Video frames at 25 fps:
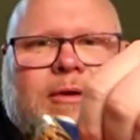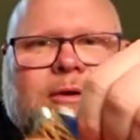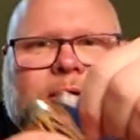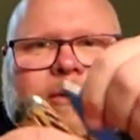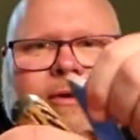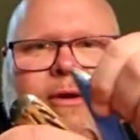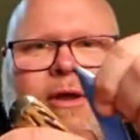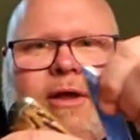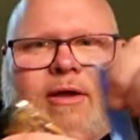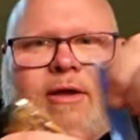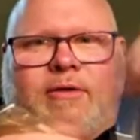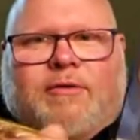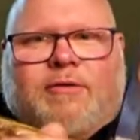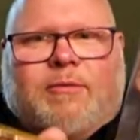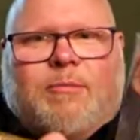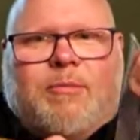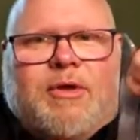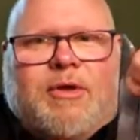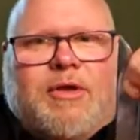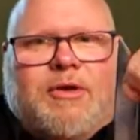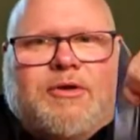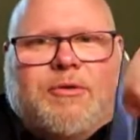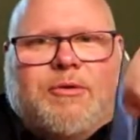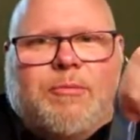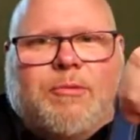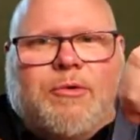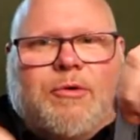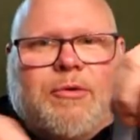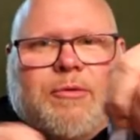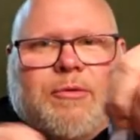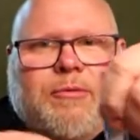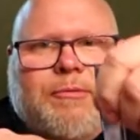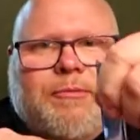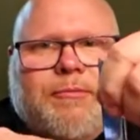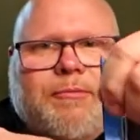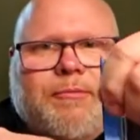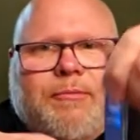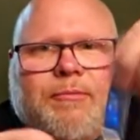Nice and pinchable.
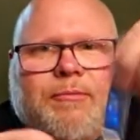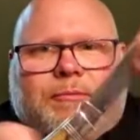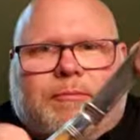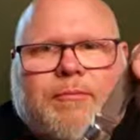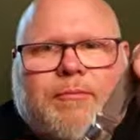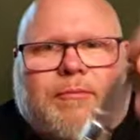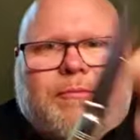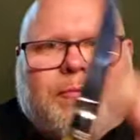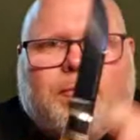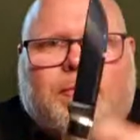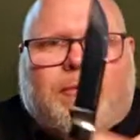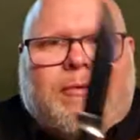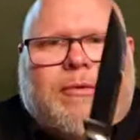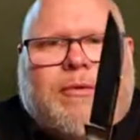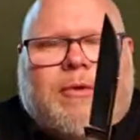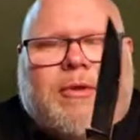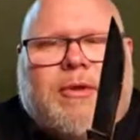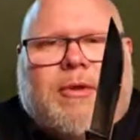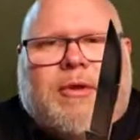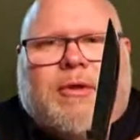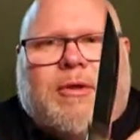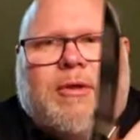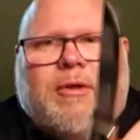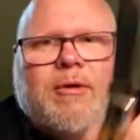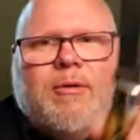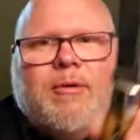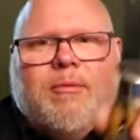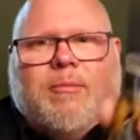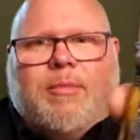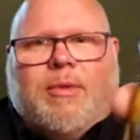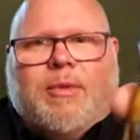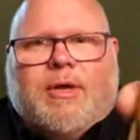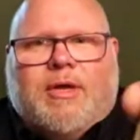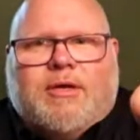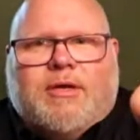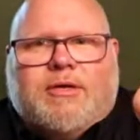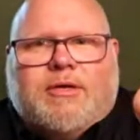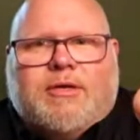
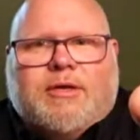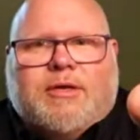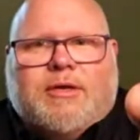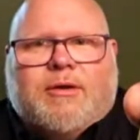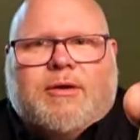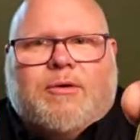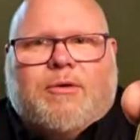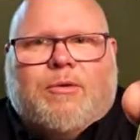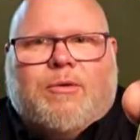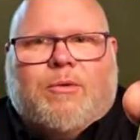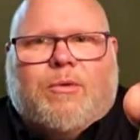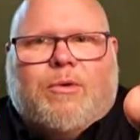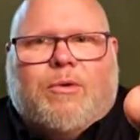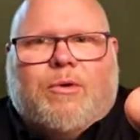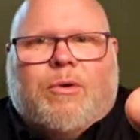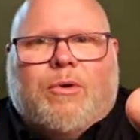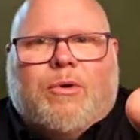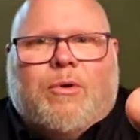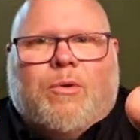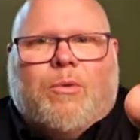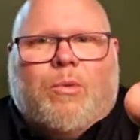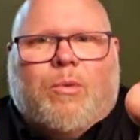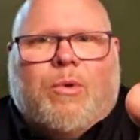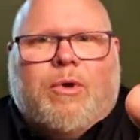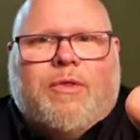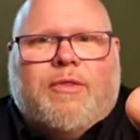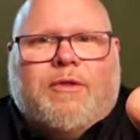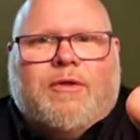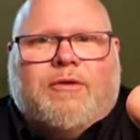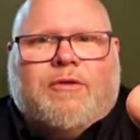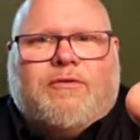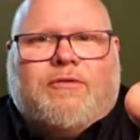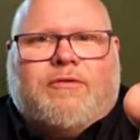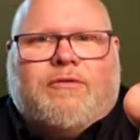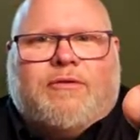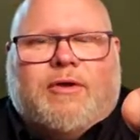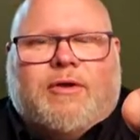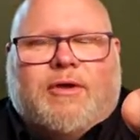But one
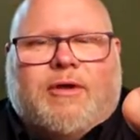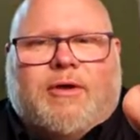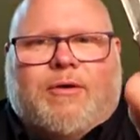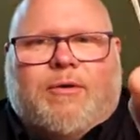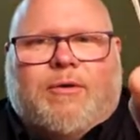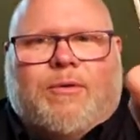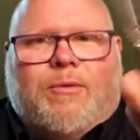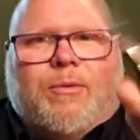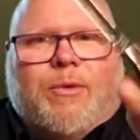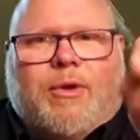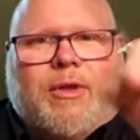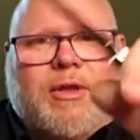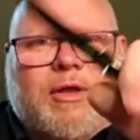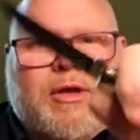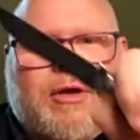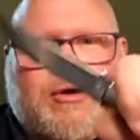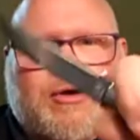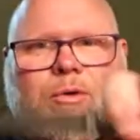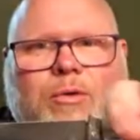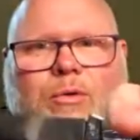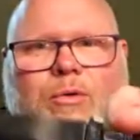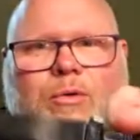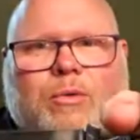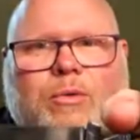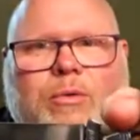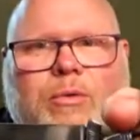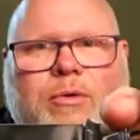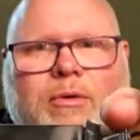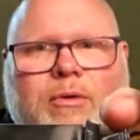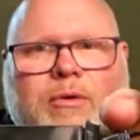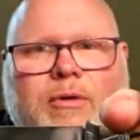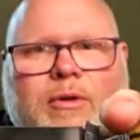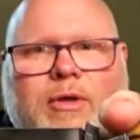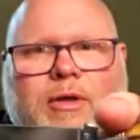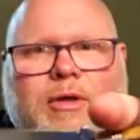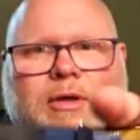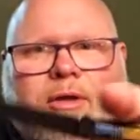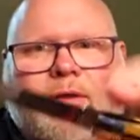that's really cool
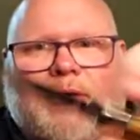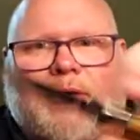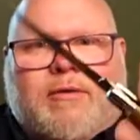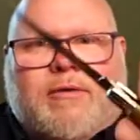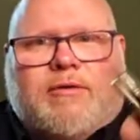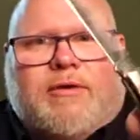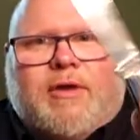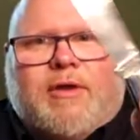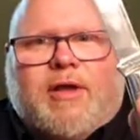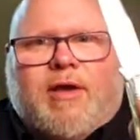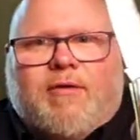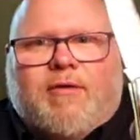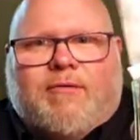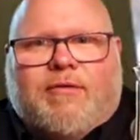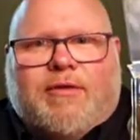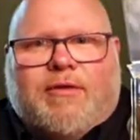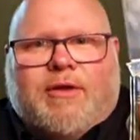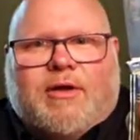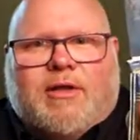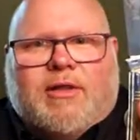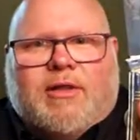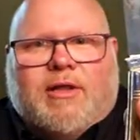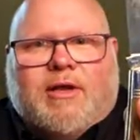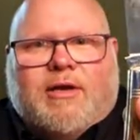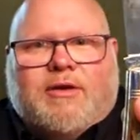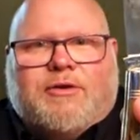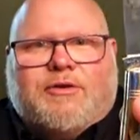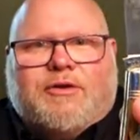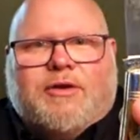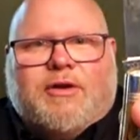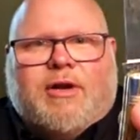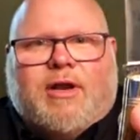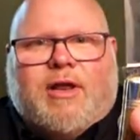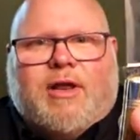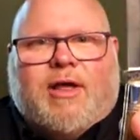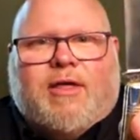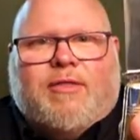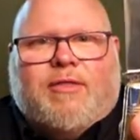to have in the collection,
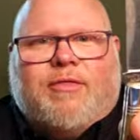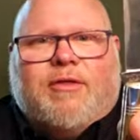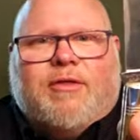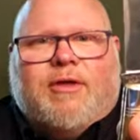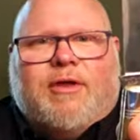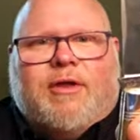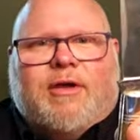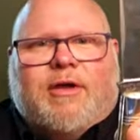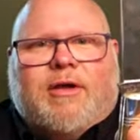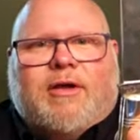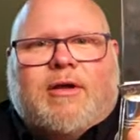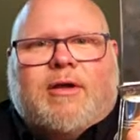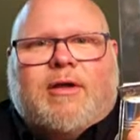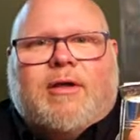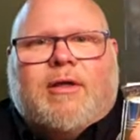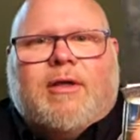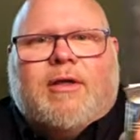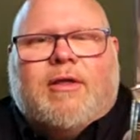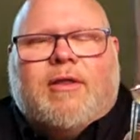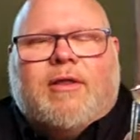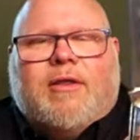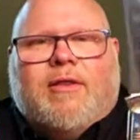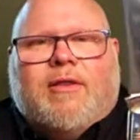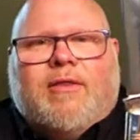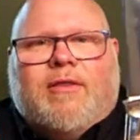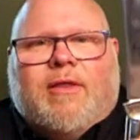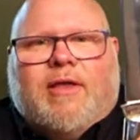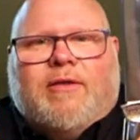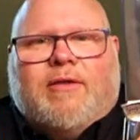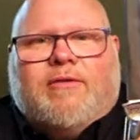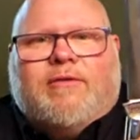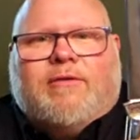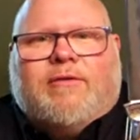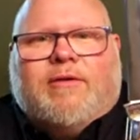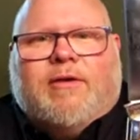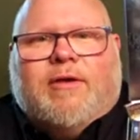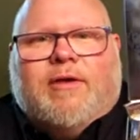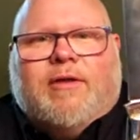I think. And
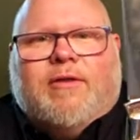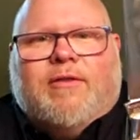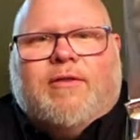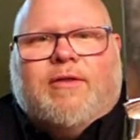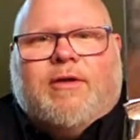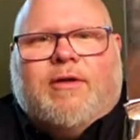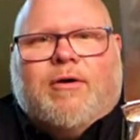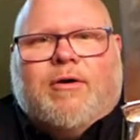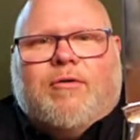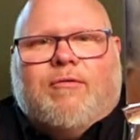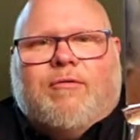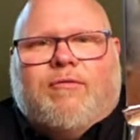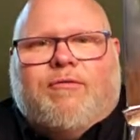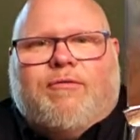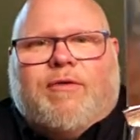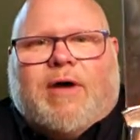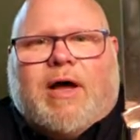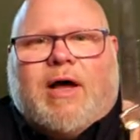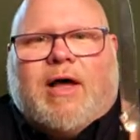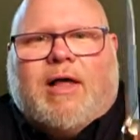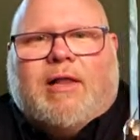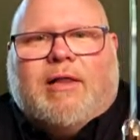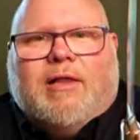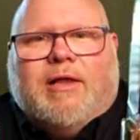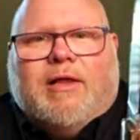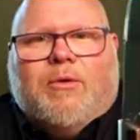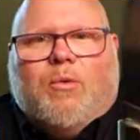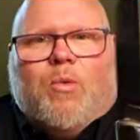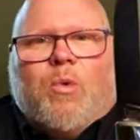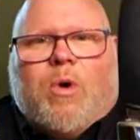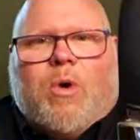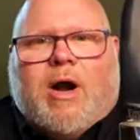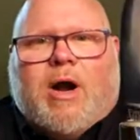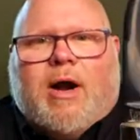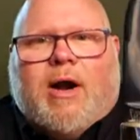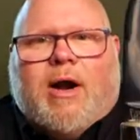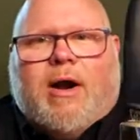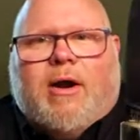that's the old file and
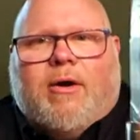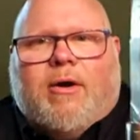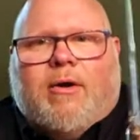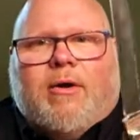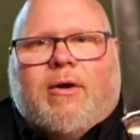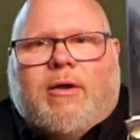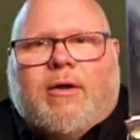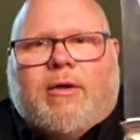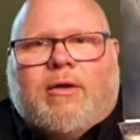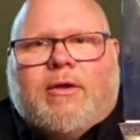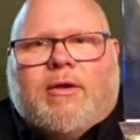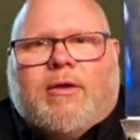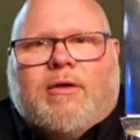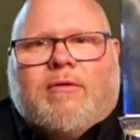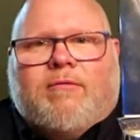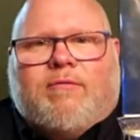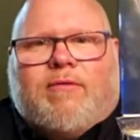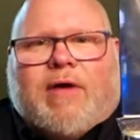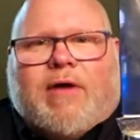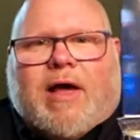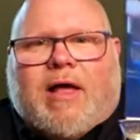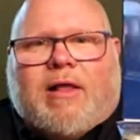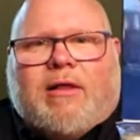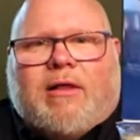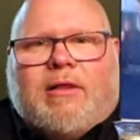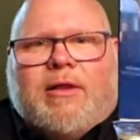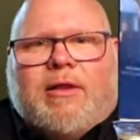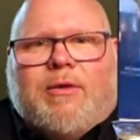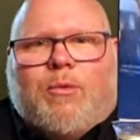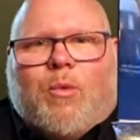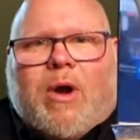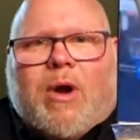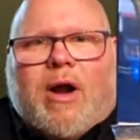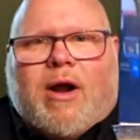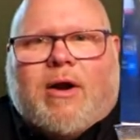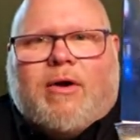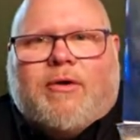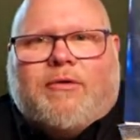wire
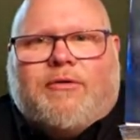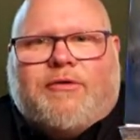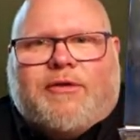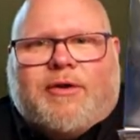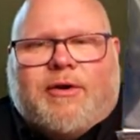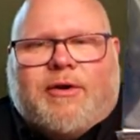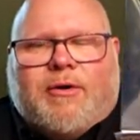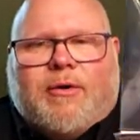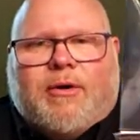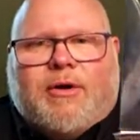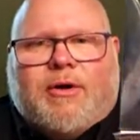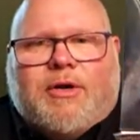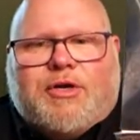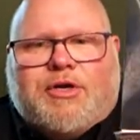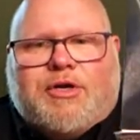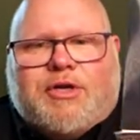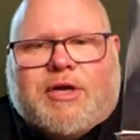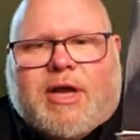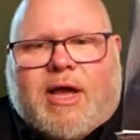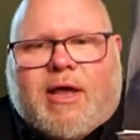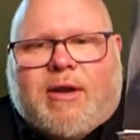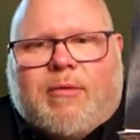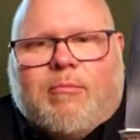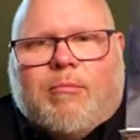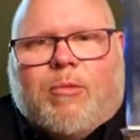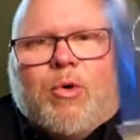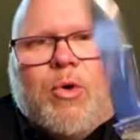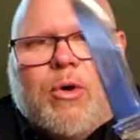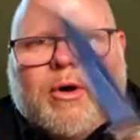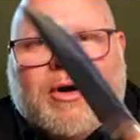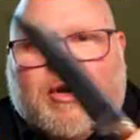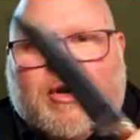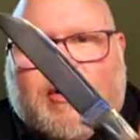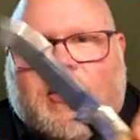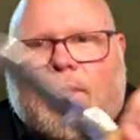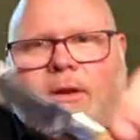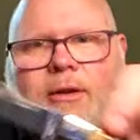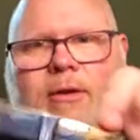series Shatton
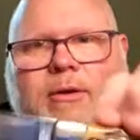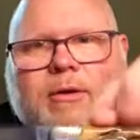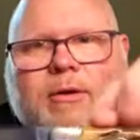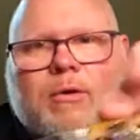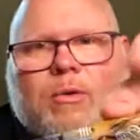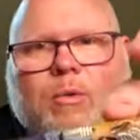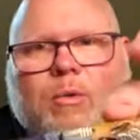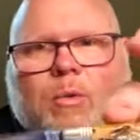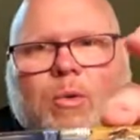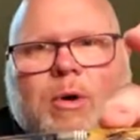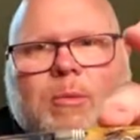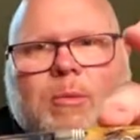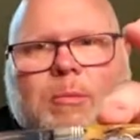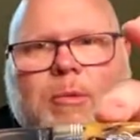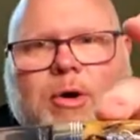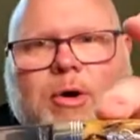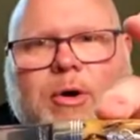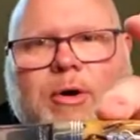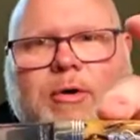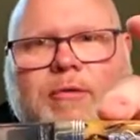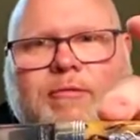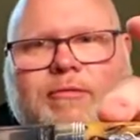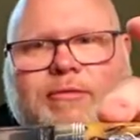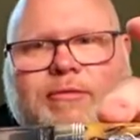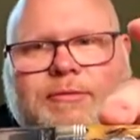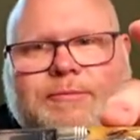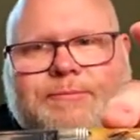Morgan worm groove.